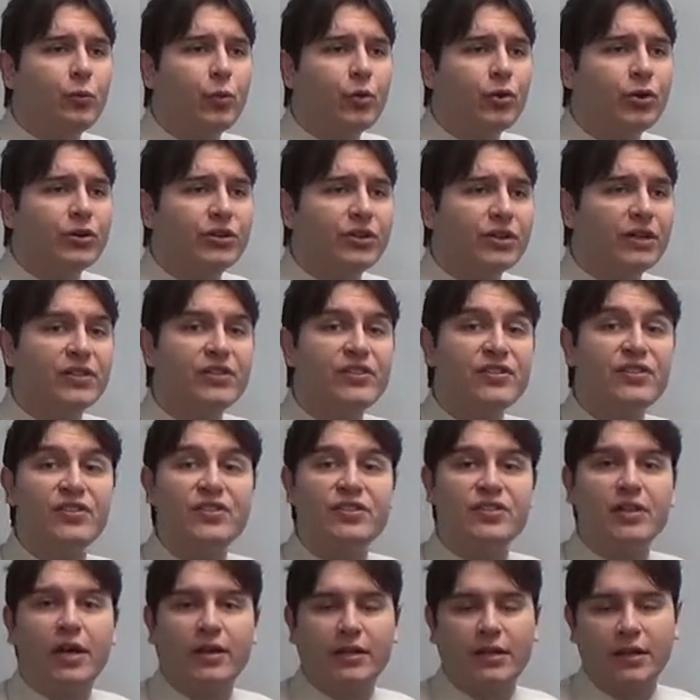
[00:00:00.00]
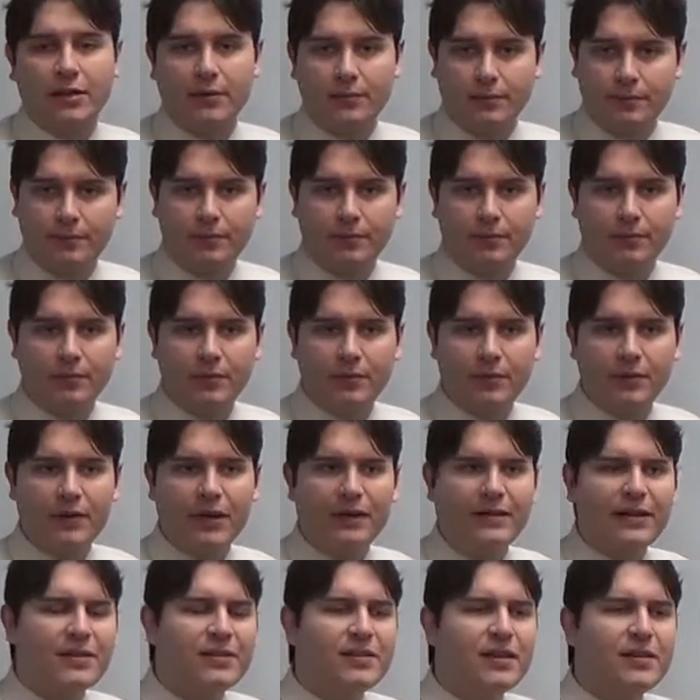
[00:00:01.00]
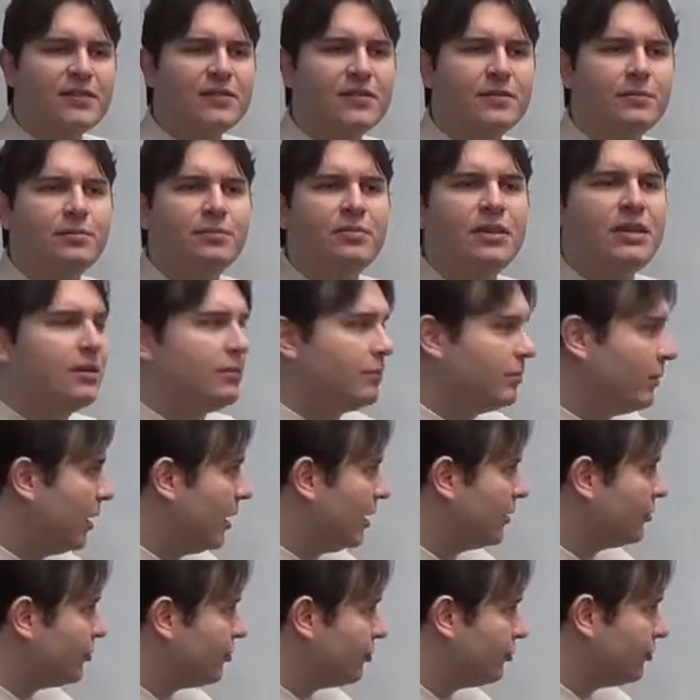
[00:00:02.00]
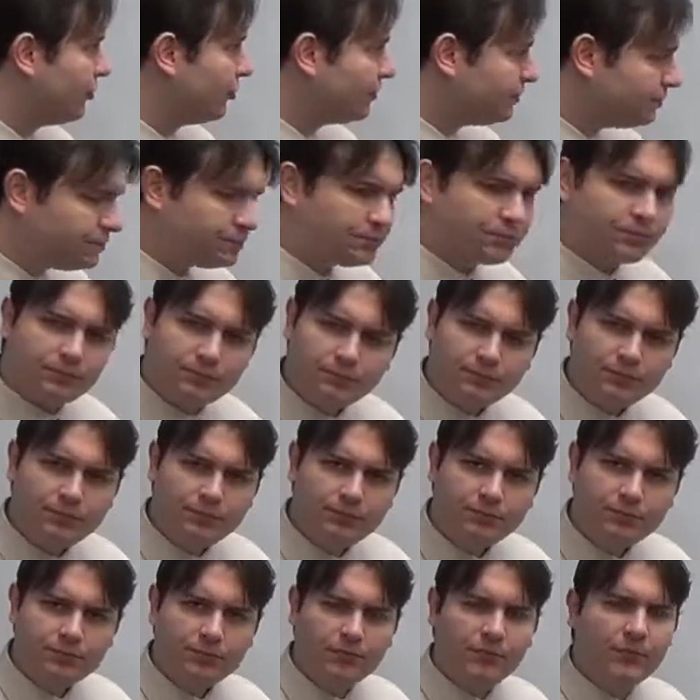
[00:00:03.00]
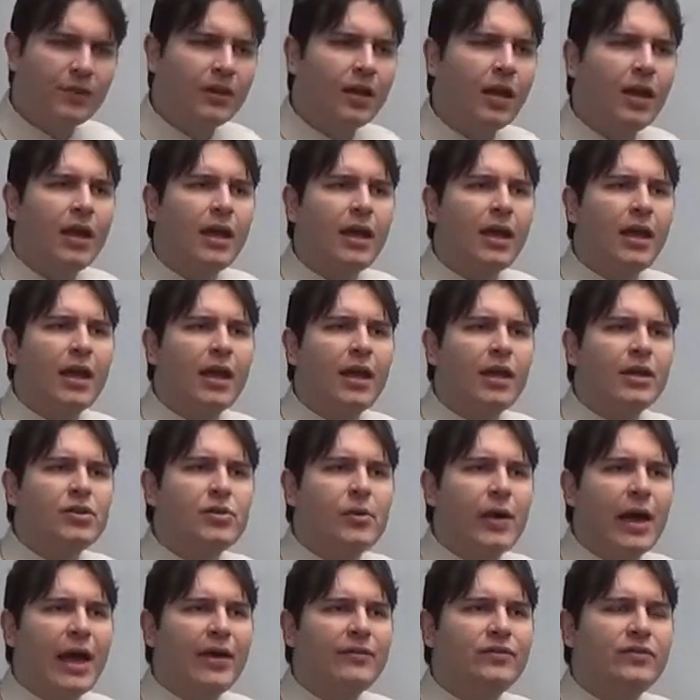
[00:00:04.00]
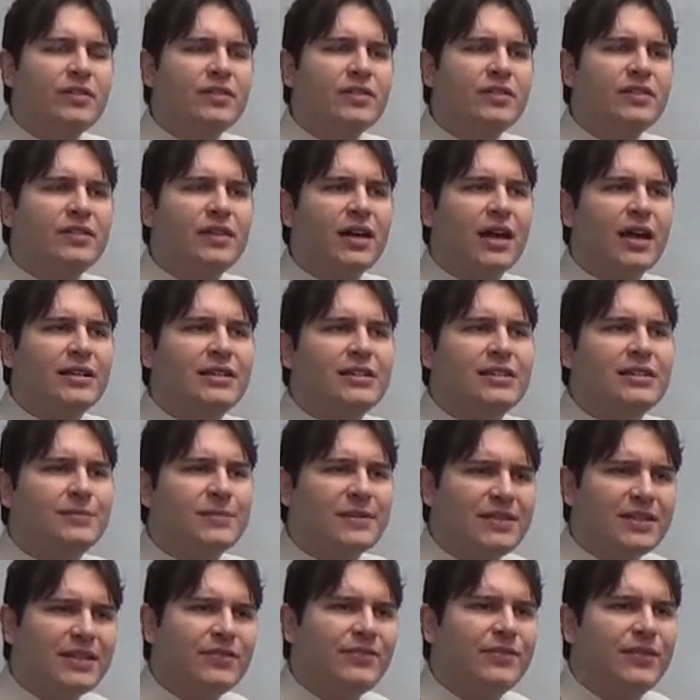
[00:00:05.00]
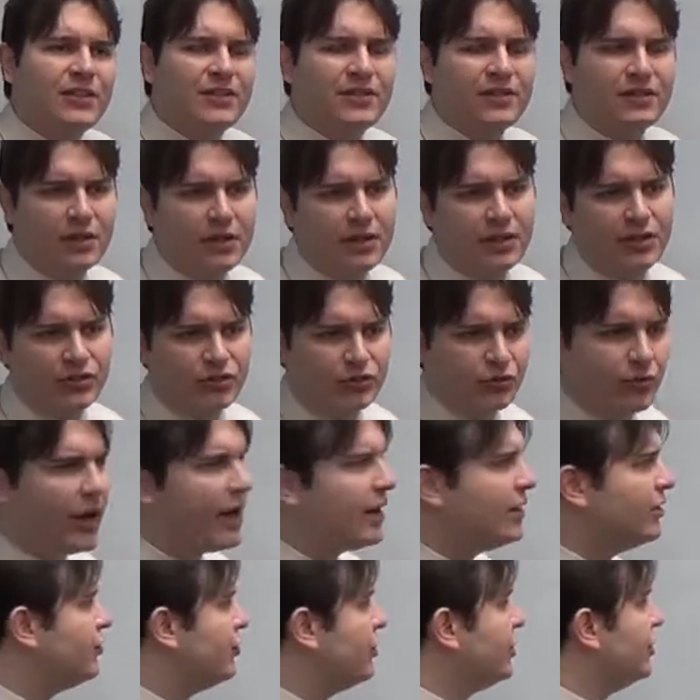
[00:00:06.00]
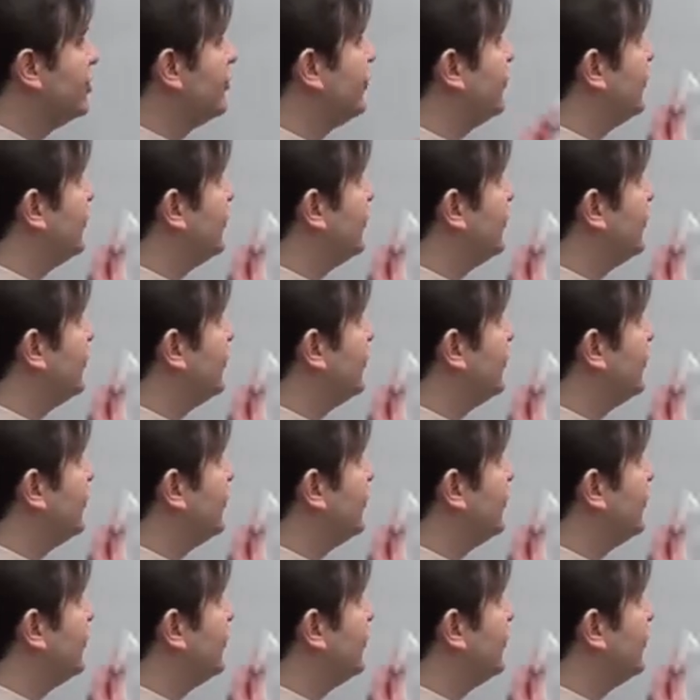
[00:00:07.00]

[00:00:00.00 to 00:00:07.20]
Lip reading: word study, and that doesn't mean much. You have to design specific study strategies